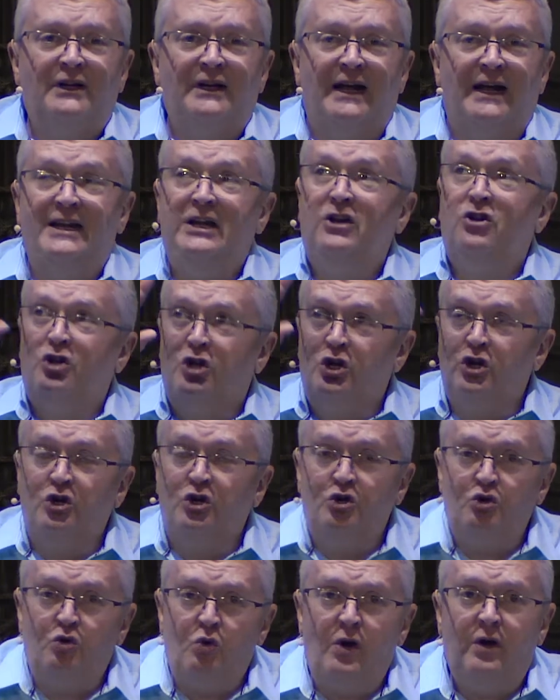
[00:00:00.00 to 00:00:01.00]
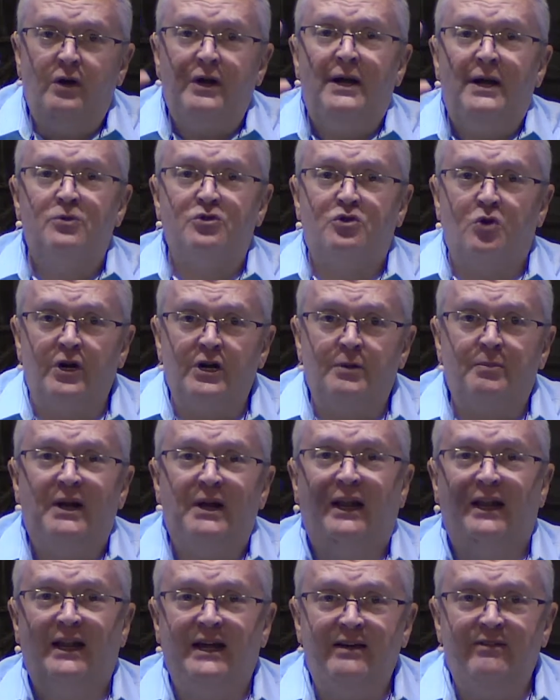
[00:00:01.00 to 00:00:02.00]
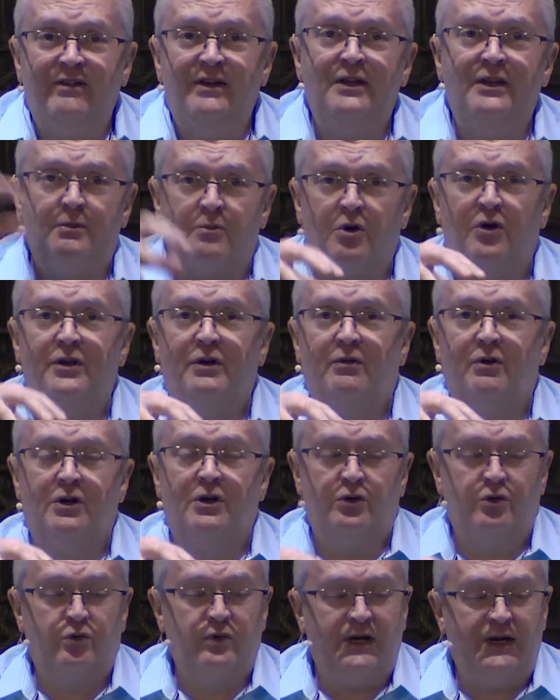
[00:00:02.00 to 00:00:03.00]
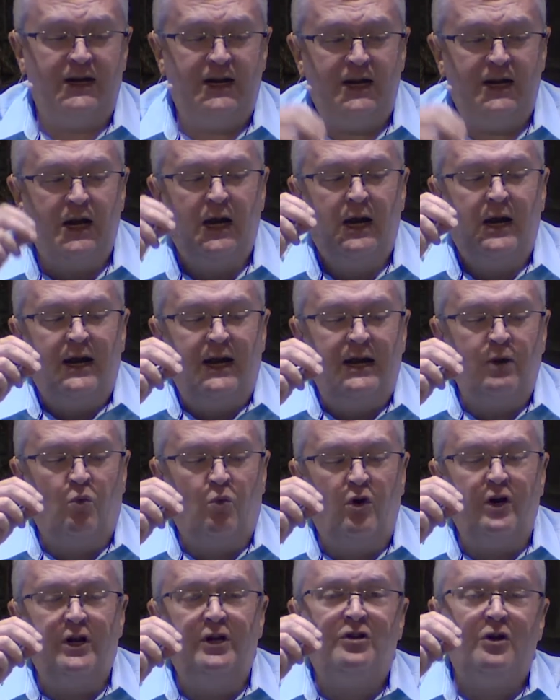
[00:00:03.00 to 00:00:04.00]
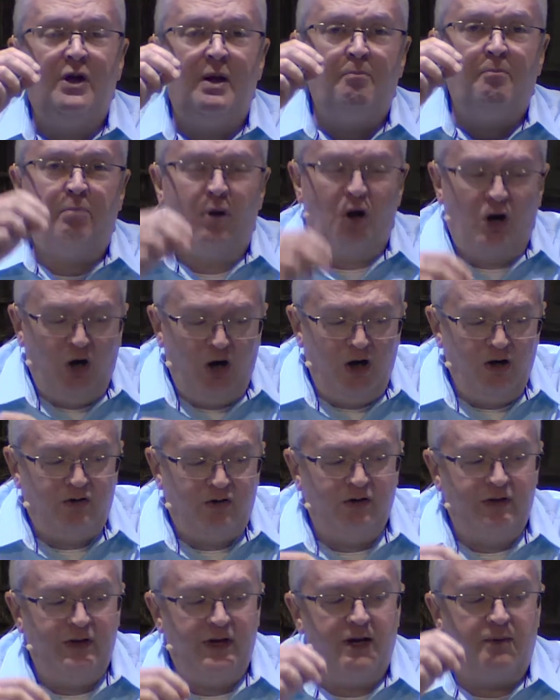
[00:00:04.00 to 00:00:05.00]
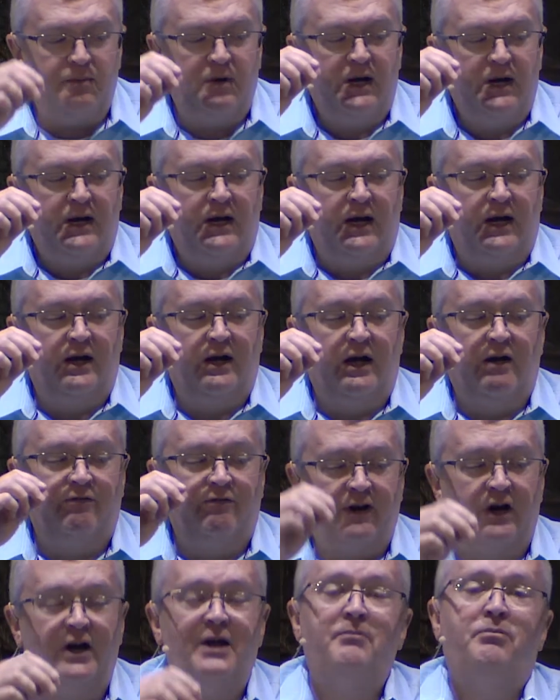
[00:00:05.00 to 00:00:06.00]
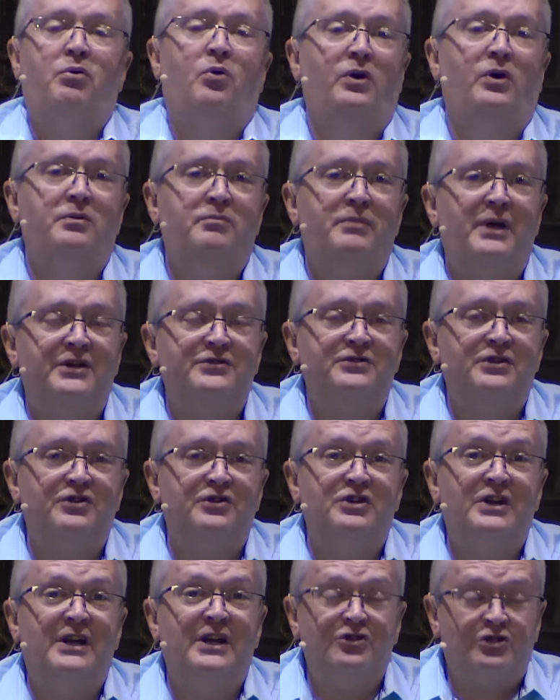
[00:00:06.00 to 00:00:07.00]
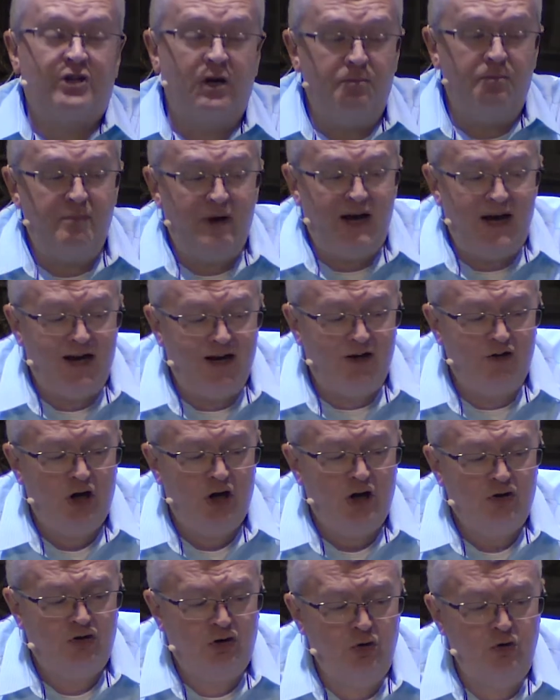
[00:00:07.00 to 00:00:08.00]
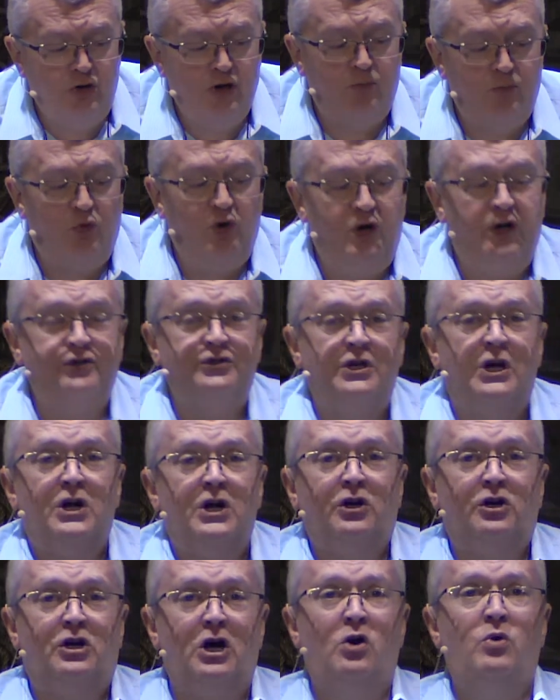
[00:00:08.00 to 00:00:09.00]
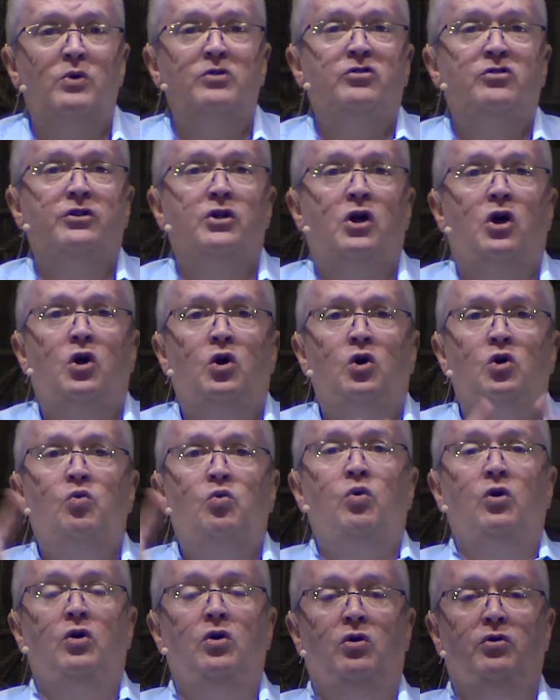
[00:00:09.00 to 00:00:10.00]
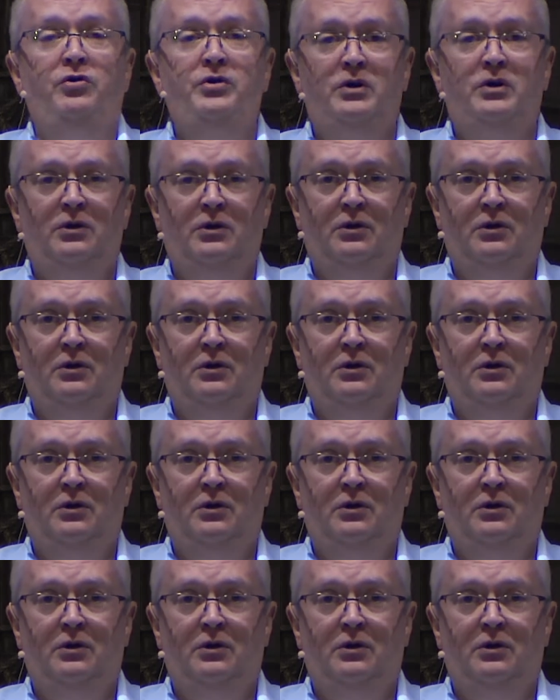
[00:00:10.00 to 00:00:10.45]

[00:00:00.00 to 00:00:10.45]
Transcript: and he knew he was going to be leaving them on their own, and he wanted to impart to them a very important message. And his command to them was, go into the whole world,